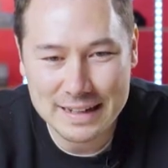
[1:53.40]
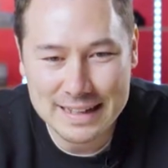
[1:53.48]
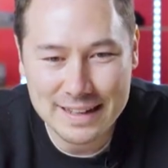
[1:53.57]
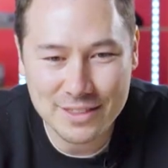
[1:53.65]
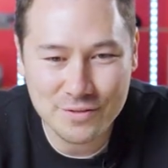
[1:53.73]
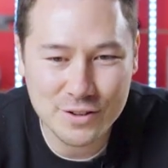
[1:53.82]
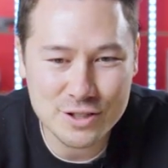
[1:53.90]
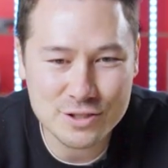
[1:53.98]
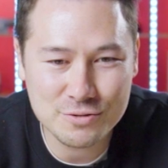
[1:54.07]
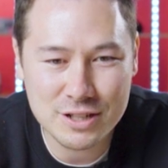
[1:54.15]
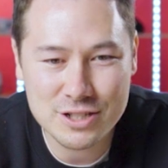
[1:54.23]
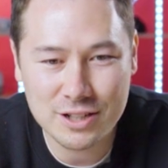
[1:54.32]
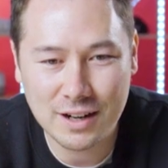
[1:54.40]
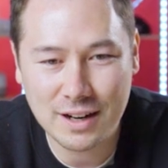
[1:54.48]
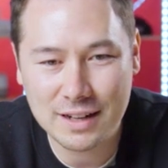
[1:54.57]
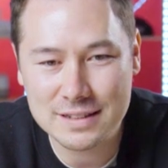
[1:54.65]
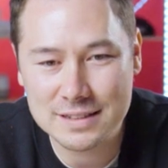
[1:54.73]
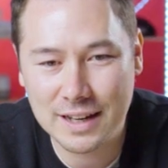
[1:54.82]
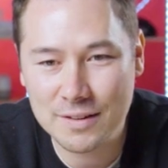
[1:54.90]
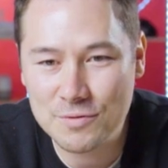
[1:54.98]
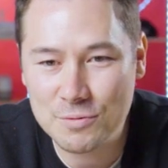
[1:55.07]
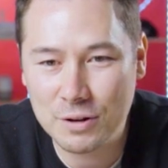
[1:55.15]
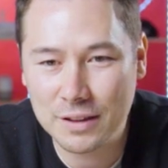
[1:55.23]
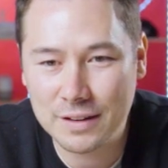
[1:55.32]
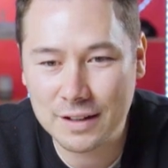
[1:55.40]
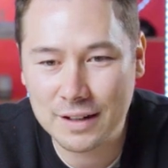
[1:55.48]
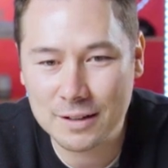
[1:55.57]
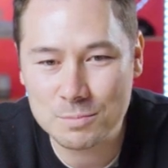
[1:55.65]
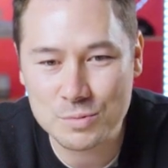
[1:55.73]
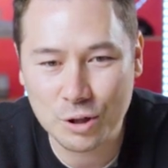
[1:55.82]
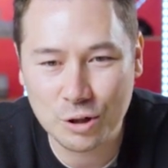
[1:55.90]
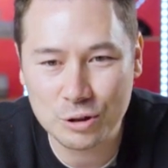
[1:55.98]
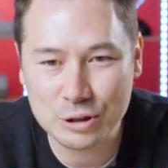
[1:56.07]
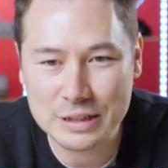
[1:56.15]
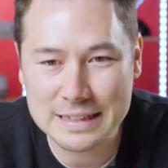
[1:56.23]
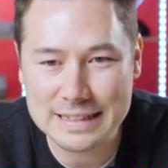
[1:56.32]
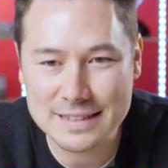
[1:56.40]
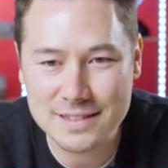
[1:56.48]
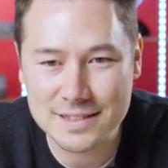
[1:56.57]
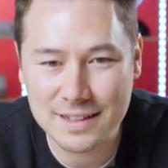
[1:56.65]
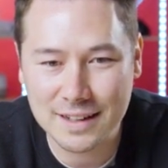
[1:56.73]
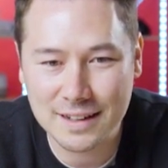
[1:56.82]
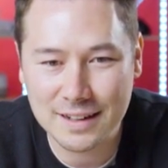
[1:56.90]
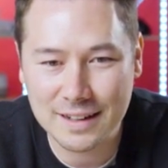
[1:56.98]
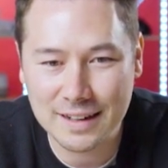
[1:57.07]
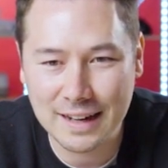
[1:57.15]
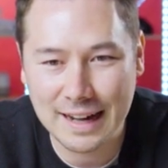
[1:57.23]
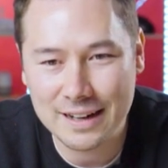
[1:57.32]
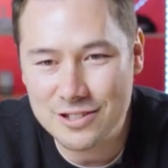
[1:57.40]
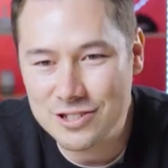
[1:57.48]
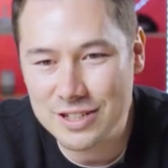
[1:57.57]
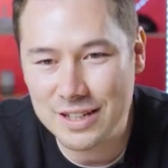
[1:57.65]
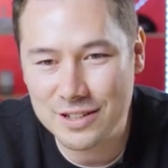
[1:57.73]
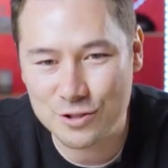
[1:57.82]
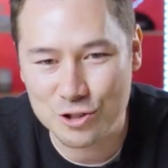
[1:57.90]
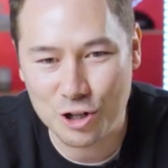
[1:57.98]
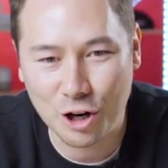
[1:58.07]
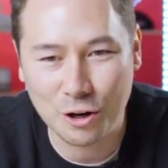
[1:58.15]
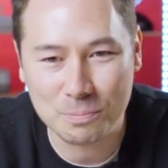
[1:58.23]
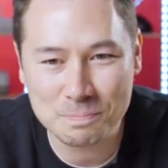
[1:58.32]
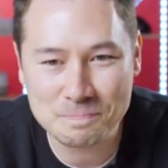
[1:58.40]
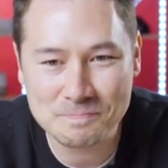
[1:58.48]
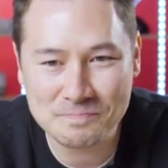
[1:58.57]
uh, yeah, the first question I ask everyone that comes on is, uh, how did you get your job?